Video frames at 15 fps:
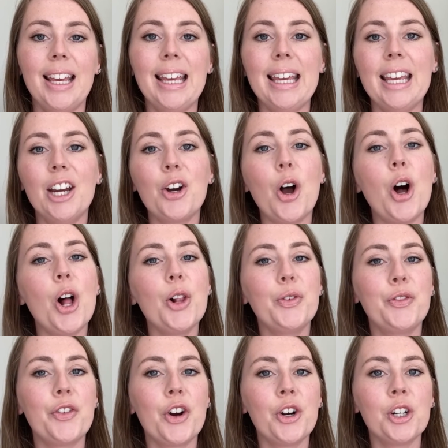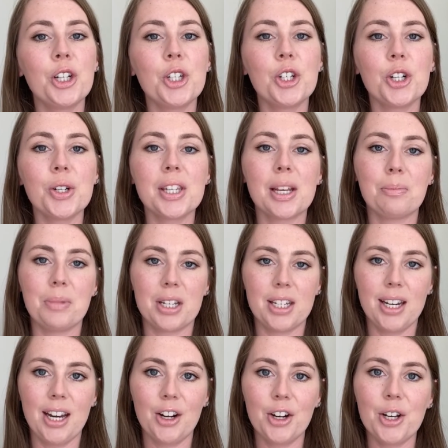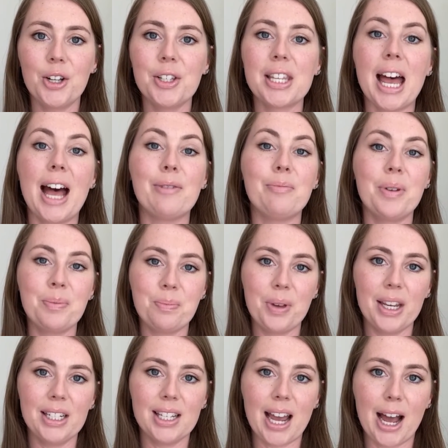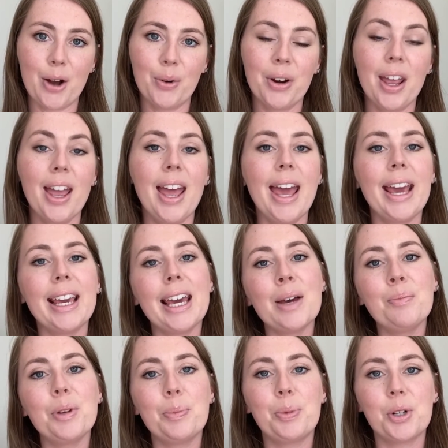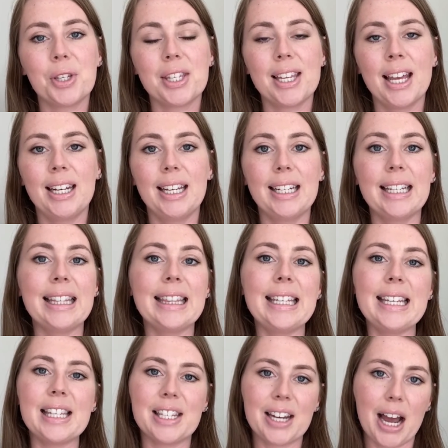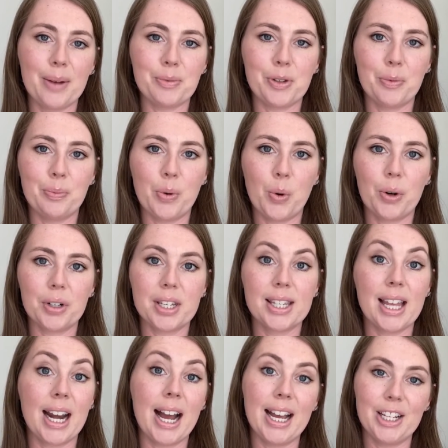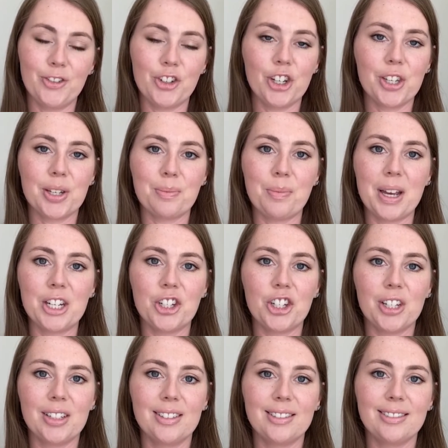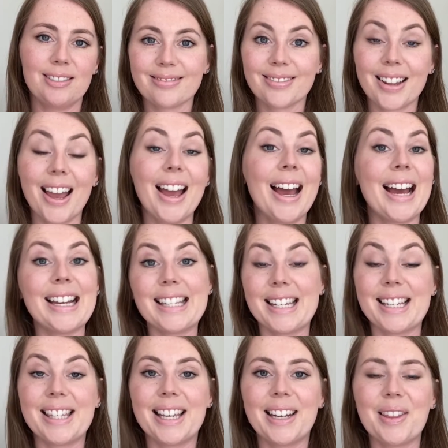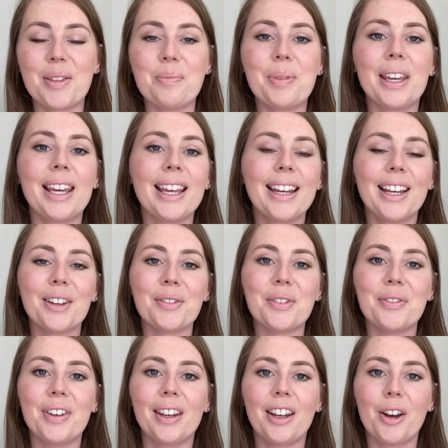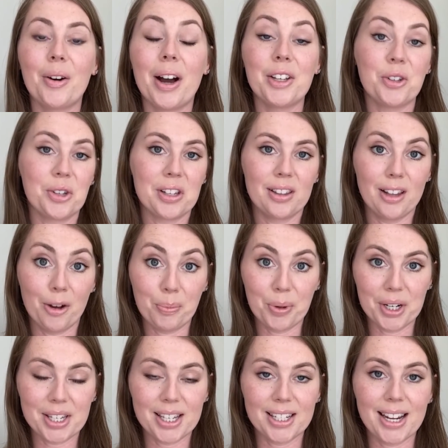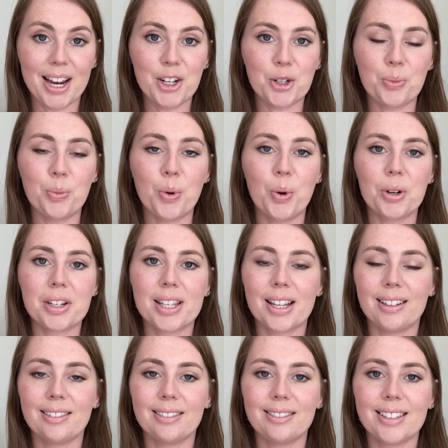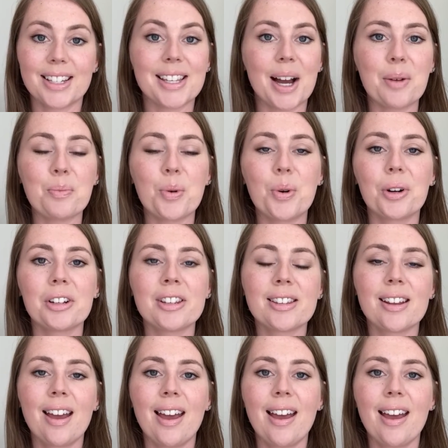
Here all furnitures and materials have been picked out and can be presented in these types of boards that I had just mentioned. As I said in the beginning of the video, I just love presentation boards and design boards.